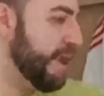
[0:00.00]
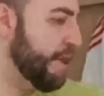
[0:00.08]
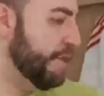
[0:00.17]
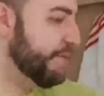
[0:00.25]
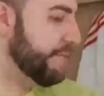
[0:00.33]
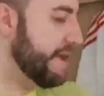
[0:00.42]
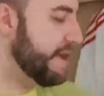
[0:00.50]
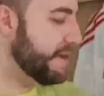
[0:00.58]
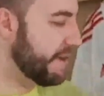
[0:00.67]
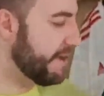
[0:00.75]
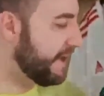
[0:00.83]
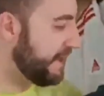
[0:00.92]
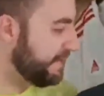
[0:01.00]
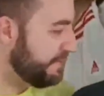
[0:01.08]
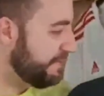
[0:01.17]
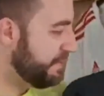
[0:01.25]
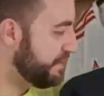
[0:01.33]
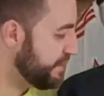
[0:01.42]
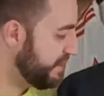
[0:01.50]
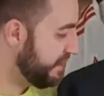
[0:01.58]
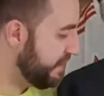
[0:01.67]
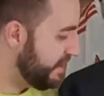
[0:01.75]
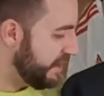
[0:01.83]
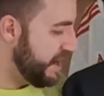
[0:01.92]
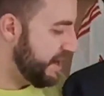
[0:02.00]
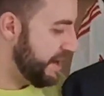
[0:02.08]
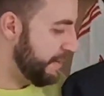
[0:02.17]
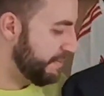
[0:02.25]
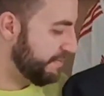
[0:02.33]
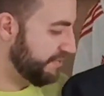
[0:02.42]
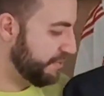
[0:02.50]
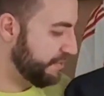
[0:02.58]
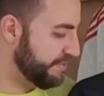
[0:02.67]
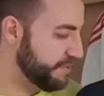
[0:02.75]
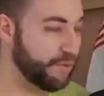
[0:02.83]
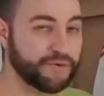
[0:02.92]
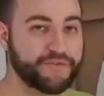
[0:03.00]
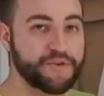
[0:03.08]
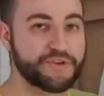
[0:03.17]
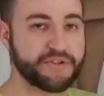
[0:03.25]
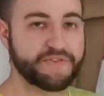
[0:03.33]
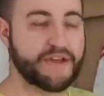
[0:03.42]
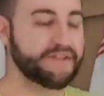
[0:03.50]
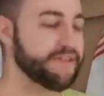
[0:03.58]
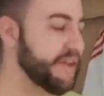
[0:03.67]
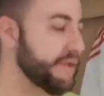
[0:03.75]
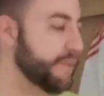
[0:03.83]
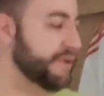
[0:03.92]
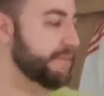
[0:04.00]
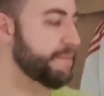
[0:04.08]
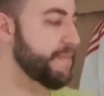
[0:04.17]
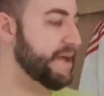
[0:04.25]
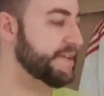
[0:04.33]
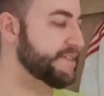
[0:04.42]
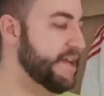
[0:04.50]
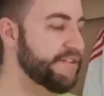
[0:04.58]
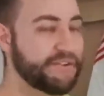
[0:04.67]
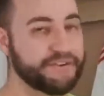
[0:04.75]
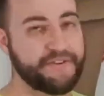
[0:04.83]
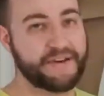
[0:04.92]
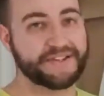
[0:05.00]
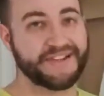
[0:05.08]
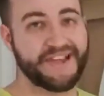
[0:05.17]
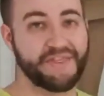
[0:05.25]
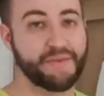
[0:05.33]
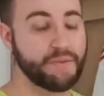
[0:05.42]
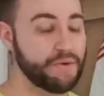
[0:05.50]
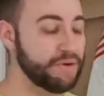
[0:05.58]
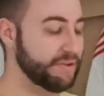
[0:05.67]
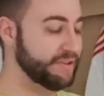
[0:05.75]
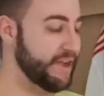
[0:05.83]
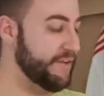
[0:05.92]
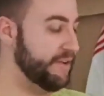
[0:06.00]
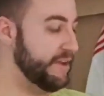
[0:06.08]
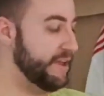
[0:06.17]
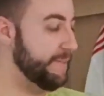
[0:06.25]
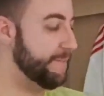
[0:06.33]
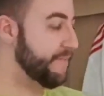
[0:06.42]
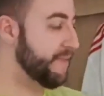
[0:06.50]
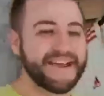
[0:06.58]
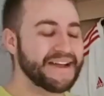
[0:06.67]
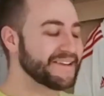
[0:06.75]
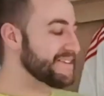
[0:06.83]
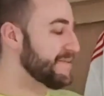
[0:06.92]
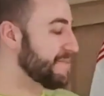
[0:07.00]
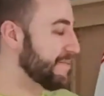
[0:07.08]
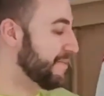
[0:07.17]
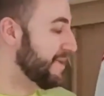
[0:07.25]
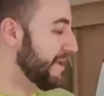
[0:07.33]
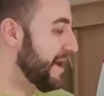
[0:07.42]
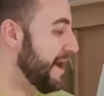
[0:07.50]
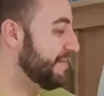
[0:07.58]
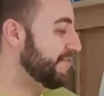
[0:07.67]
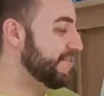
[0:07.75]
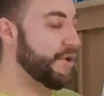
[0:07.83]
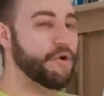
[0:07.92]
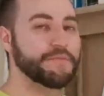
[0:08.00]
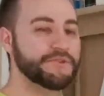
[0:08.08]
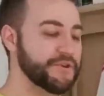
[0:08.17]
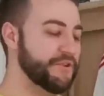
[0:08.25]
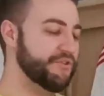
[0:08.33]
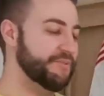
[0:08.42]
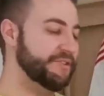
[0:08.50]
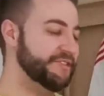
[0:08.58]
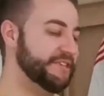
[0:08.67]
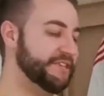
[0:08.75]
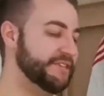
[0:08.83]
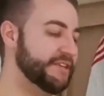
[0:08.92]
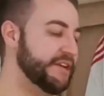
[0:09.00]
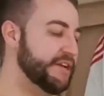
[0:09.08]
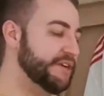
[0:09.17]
On the back I had Virgil, number 4 of course, Virgil van Dijk, one of the best central defenders in the world currently. Next up we have the home shirt from this season.